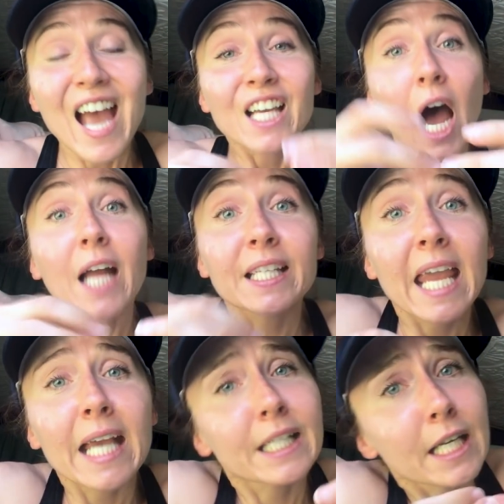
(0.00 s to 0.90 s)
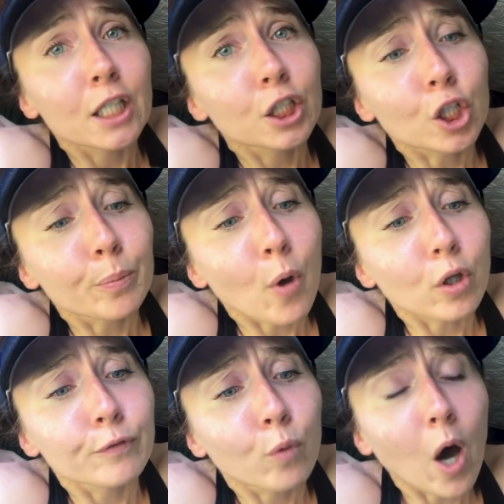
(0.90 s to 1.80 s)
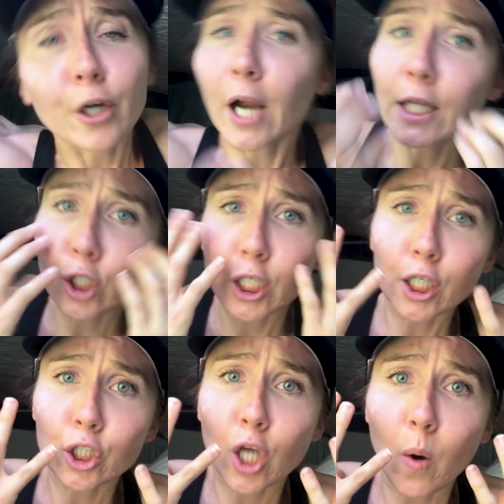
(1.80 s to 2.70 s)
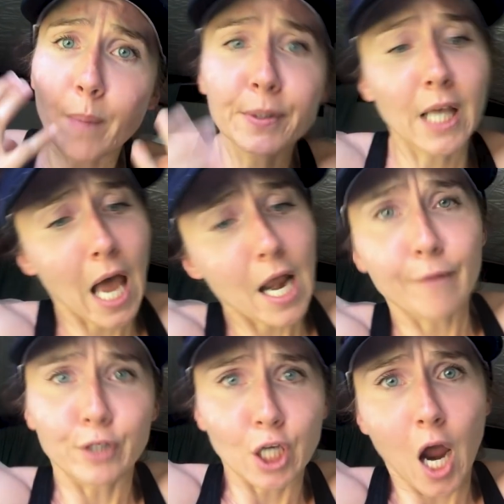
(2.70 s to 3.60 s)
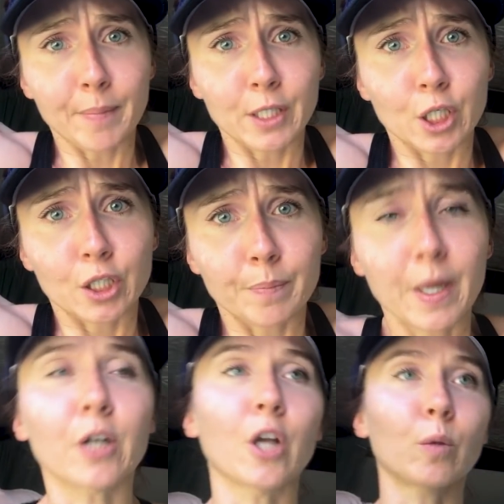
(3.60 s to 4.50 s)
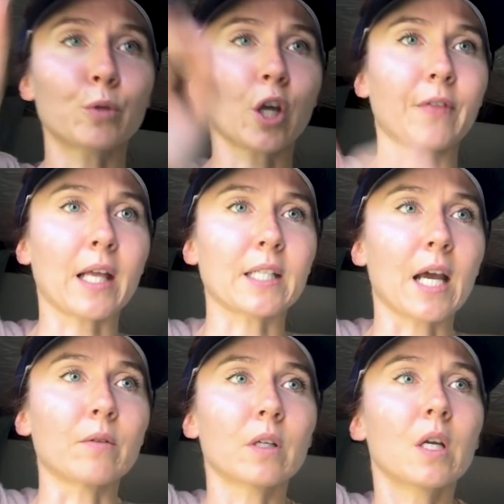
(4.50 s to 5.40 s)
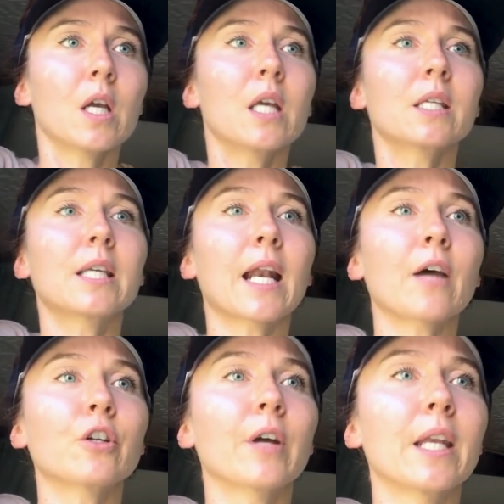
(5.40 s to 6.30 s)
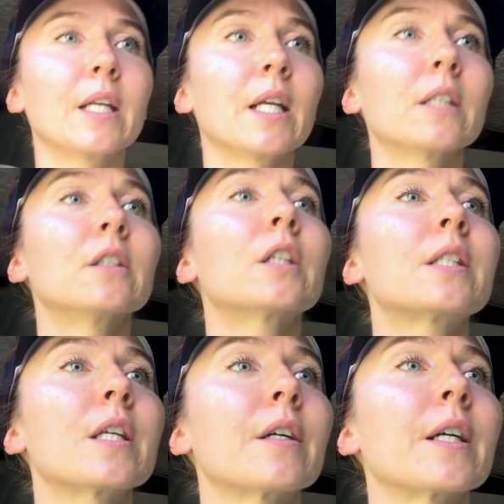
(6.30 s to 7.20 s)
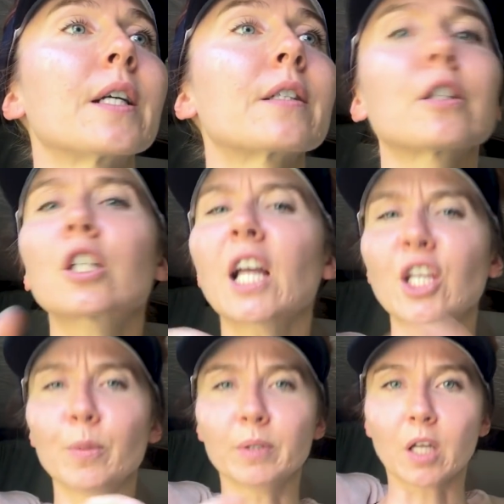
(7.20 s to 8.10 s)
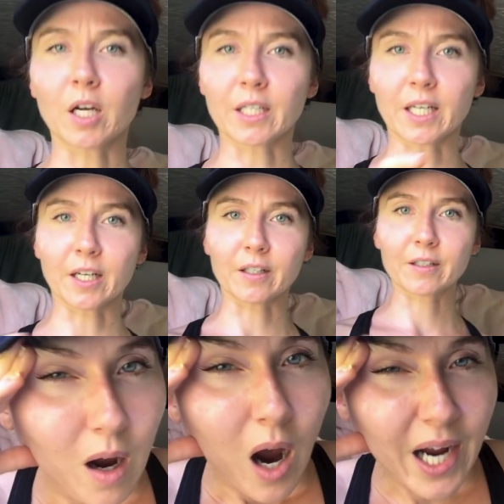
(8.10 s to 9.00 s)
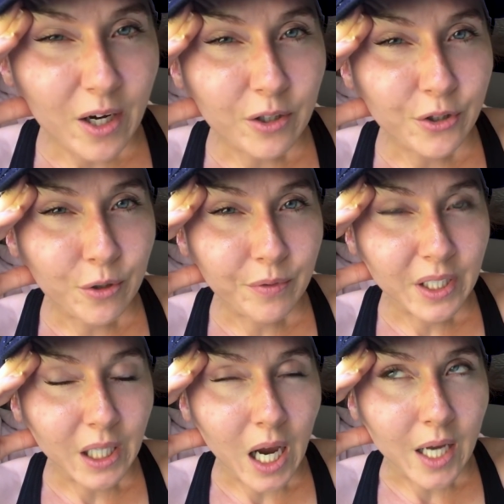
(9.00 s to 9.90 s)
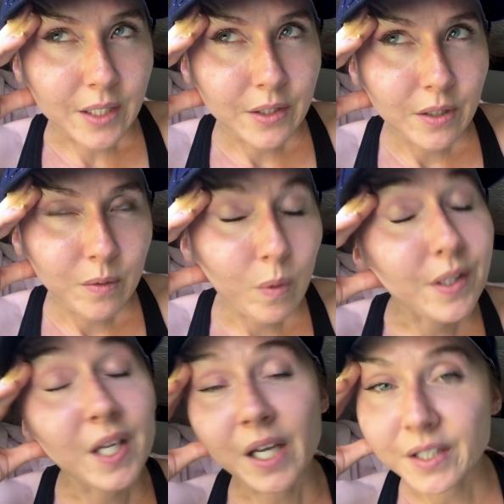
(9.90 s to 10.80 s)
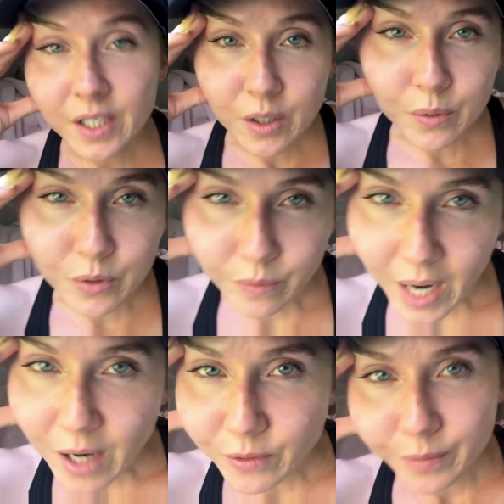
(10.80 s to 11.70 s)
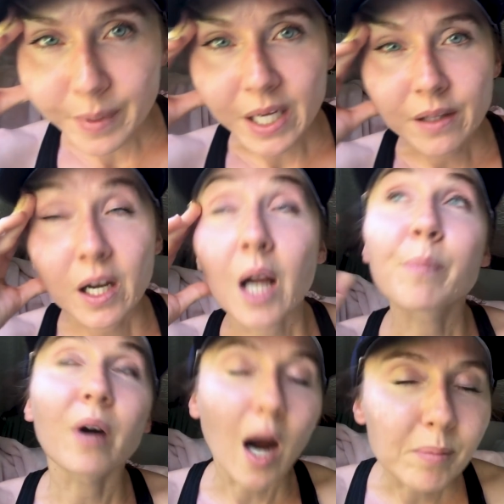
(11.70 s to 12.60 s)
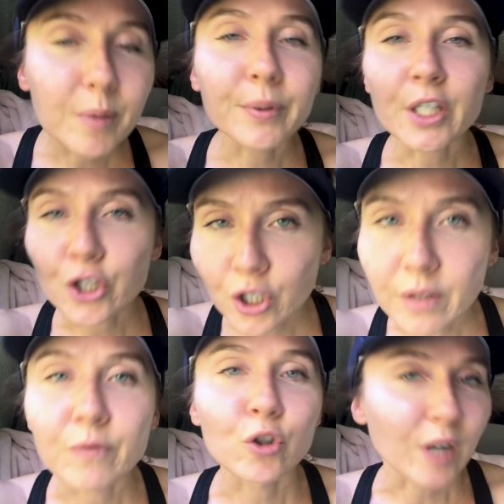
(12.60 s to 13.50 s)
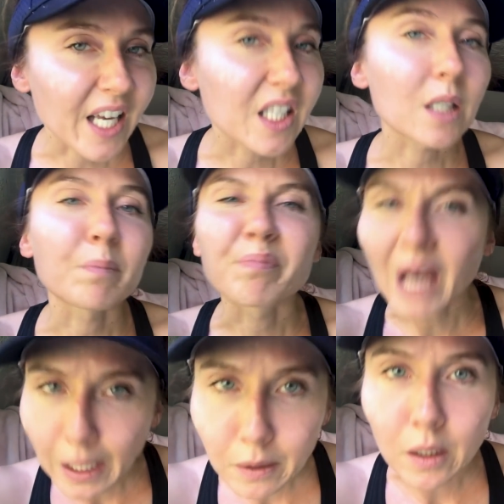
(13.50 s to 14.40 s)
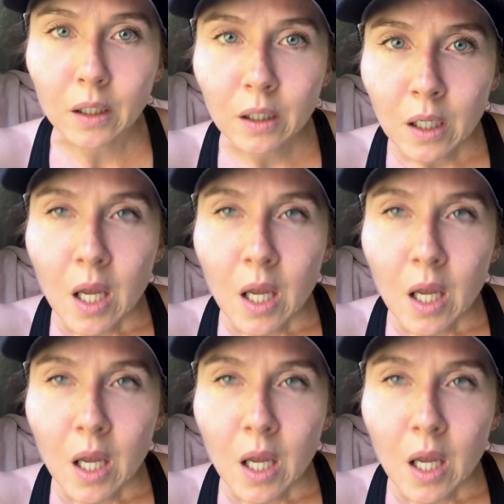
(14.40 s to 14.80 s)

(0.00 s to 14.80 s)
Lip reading: cotton candy in a little bowl of water and looking so upset every time it disappeared. Nope, shut that down. Get out your editing. Look serious. Look like you belong here. I also realize, once I see who's around me, that I probably should have dressed better.